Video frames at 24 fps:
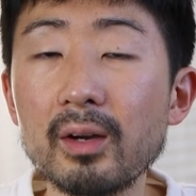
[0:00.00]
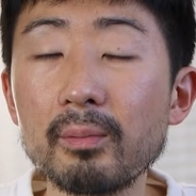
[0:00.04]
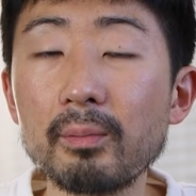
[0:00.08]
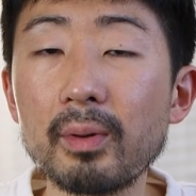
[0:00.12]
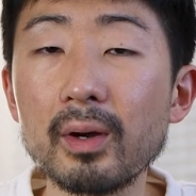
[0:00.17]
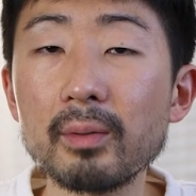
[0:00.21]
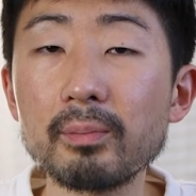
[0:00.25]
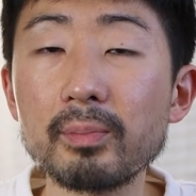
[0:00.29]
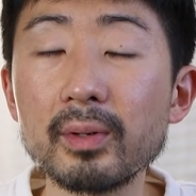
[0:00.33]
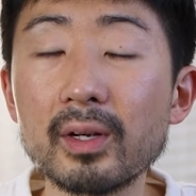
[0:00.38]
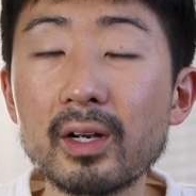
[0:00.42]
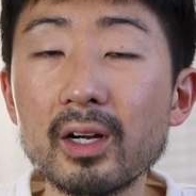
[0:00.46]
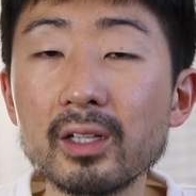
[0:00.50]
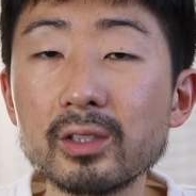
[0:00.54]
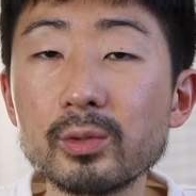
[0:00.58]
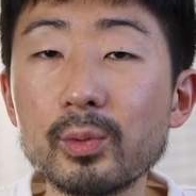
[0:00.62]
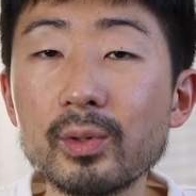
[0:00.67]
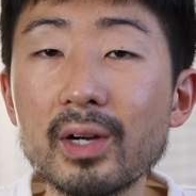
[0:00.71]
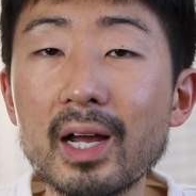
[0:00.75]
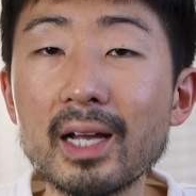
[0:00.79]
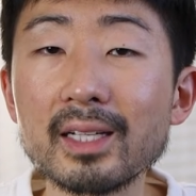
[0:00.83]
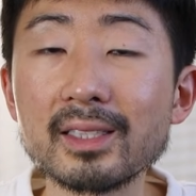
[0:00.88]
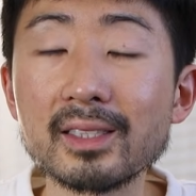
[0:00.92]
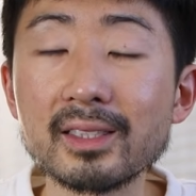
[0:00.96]
But because
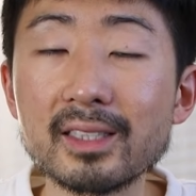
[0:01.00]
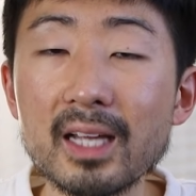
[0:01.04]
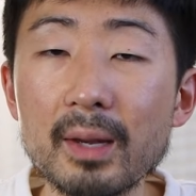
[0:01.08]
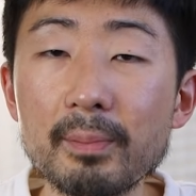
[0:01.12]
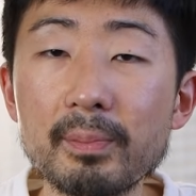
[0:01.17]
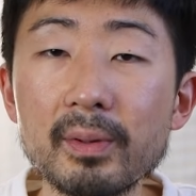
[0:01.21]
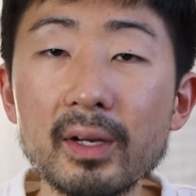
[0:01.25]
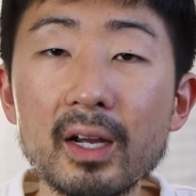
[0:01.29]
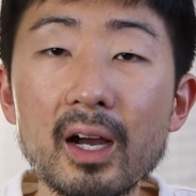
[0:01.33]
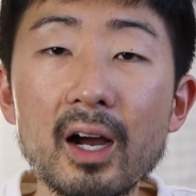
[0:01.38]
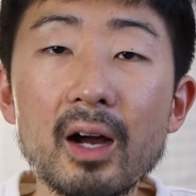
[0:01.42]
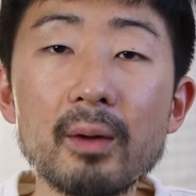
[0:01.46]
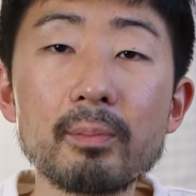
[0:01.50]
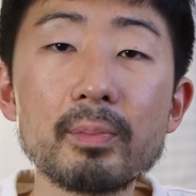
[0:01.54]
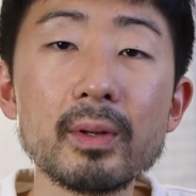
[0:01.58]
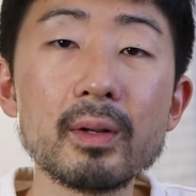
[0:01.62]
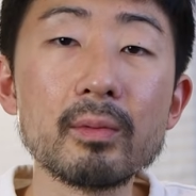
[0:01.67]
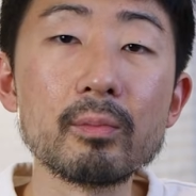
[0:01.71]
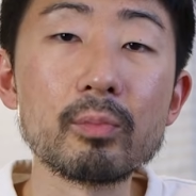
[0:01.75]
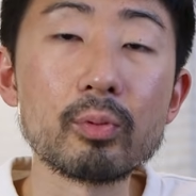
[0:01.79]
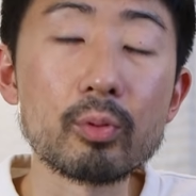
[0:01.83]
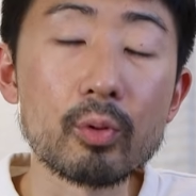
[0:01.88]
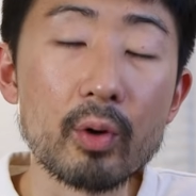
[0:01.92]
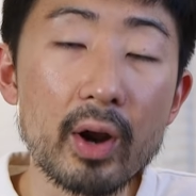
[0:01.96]
we're not stepping up
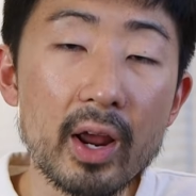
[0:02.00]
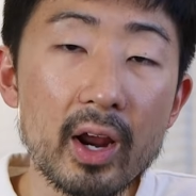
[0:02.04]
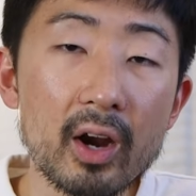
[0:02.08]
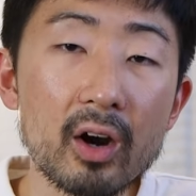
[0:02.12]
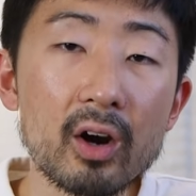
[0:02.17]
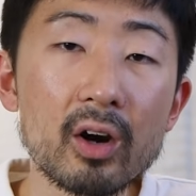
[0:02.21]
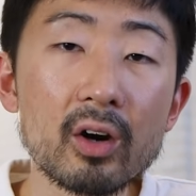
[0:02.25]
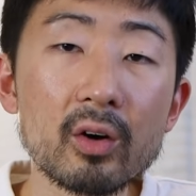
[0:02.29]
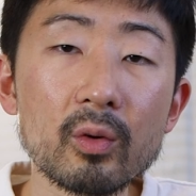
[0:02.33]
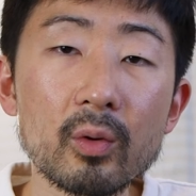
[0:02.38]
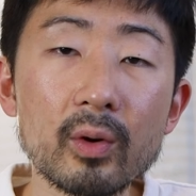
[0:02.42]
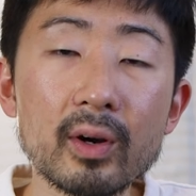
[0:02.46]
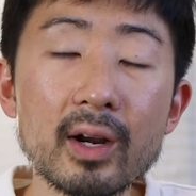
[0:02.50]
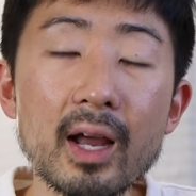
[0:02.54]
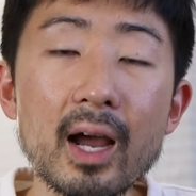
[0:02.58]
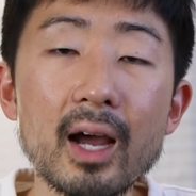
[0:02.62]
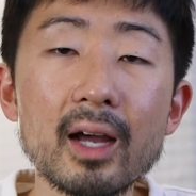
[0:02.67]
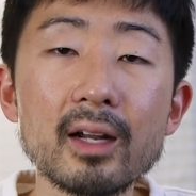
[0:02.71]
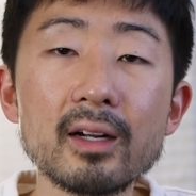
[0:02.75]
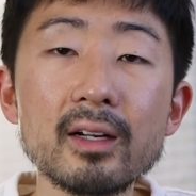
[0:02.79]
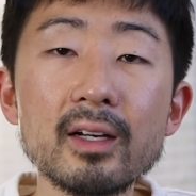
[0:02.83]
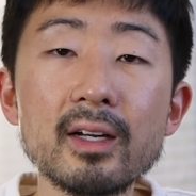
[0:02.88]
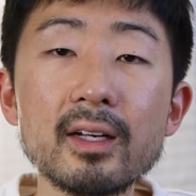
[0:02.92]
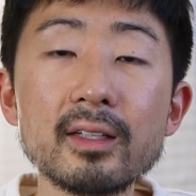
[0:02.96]
in prayer, we're
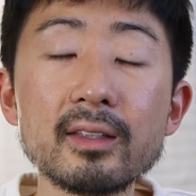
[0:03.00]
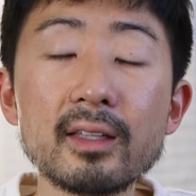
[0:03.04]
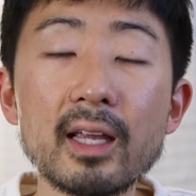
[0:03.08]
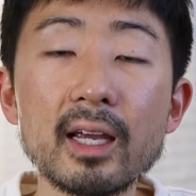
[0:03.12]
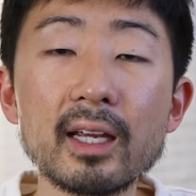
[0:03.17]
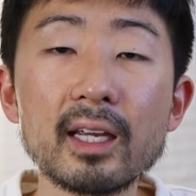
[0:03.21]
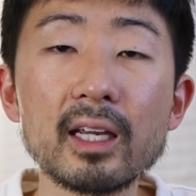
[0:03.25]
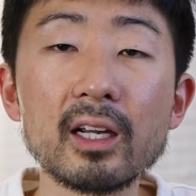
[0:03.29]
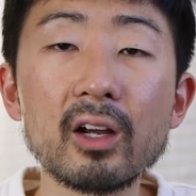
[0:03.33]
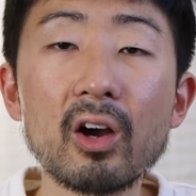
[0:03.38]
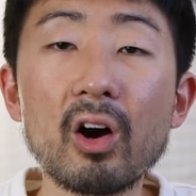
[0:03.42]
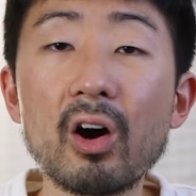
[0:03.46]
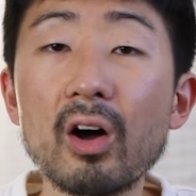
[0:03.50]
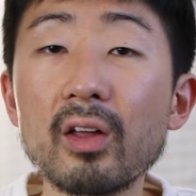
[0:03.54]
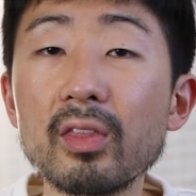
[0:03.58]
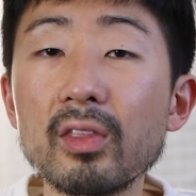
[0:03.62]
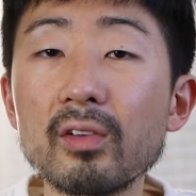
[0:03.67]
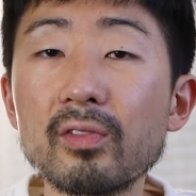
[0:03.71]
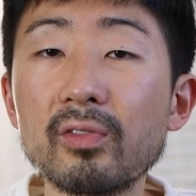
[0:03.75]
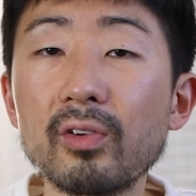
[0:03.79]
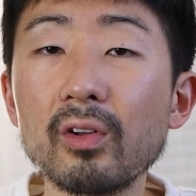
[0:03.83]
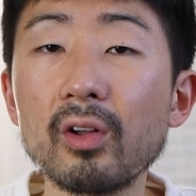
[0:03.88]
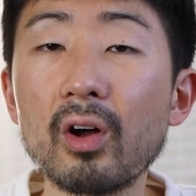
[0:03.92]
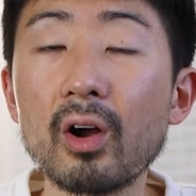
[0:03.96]
not taking on
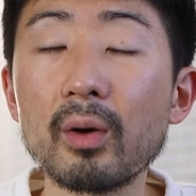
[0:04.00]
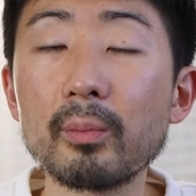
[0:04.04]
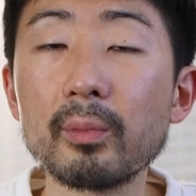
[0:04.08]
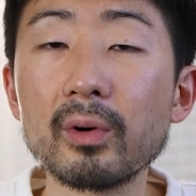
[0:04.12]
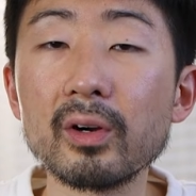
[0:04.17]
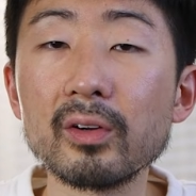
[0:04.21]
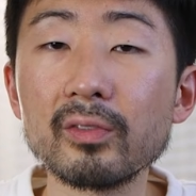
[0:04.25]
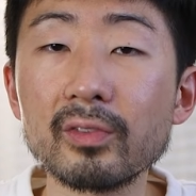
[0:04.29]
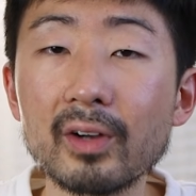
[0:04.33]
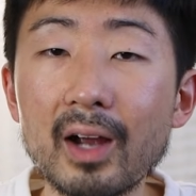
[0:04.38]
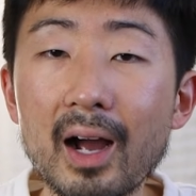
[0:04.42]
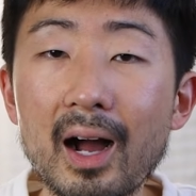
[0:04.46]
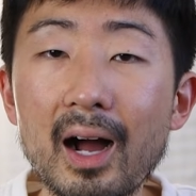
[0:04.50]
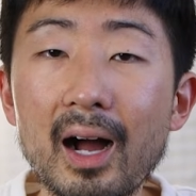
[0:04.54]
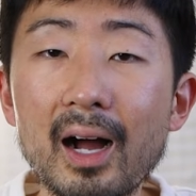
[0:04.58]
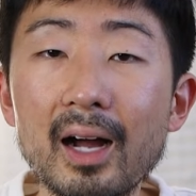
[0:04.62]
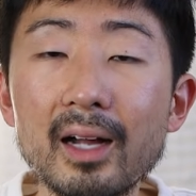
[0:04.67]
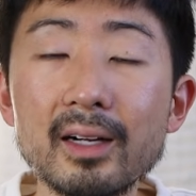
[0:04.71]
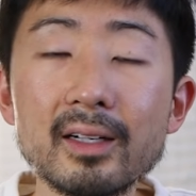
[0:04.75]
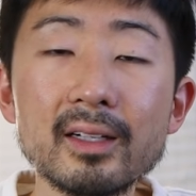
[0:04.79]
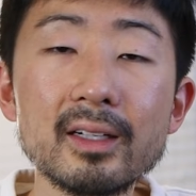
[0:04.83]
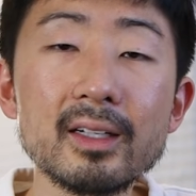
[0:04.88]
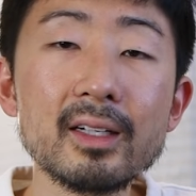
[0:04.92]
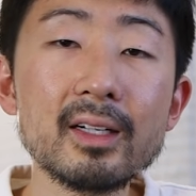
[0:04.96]
the full armor of
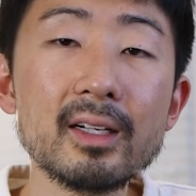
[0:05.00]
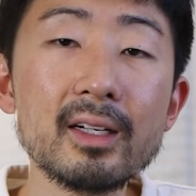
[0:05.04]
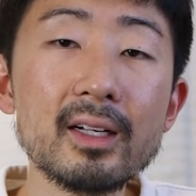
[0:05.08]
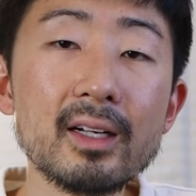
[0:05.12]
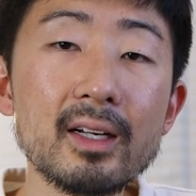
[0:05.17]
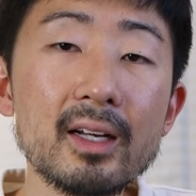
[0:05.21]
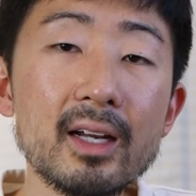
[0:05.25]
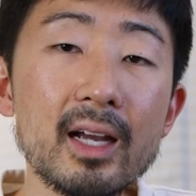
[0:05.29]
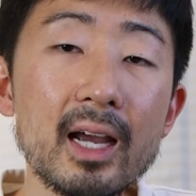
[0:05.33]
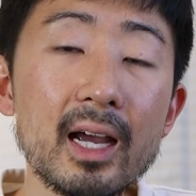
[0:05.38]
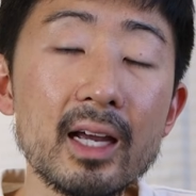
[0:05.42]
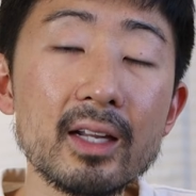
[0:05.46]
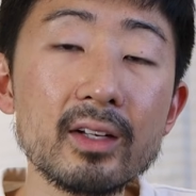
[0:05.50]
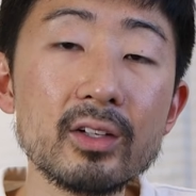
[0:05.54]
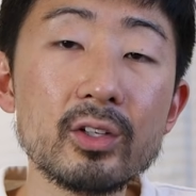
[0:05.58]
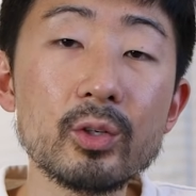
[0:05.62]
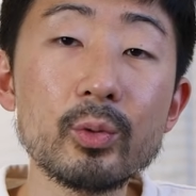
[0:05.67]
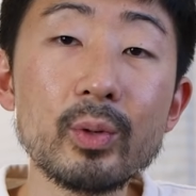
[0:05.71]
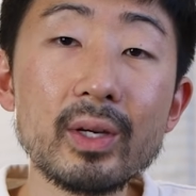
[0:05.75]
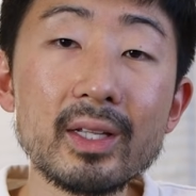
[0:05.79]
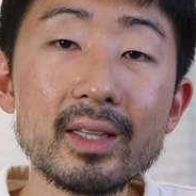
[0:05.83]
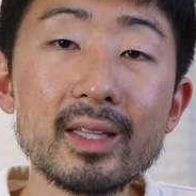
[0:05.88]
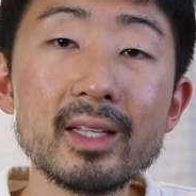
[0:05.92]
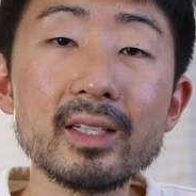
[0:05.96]
God and
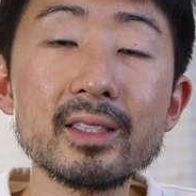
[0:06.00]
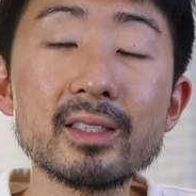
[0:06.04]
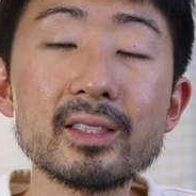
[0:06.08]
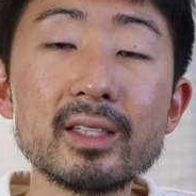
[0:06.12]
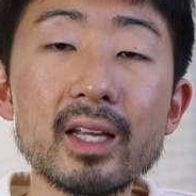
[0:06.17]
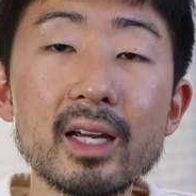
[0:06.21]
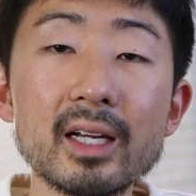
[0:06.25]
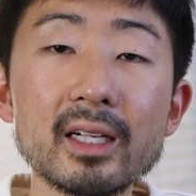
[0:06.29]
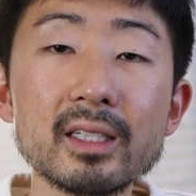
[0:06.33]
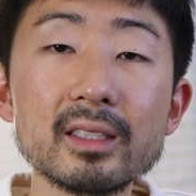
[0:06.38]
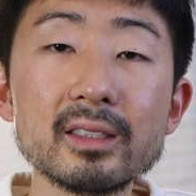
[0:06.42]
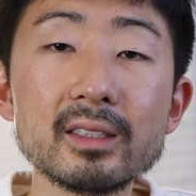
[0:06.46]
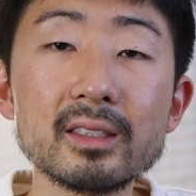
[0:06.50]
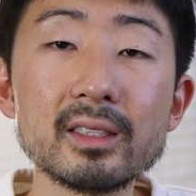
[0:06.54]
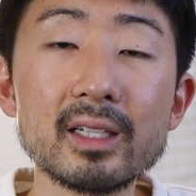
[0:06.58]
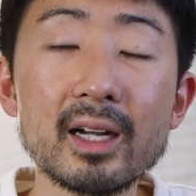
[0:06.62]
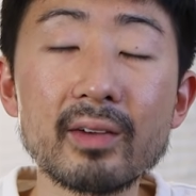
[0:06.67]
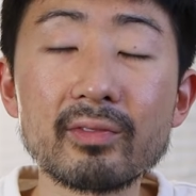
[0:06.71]
doing these things.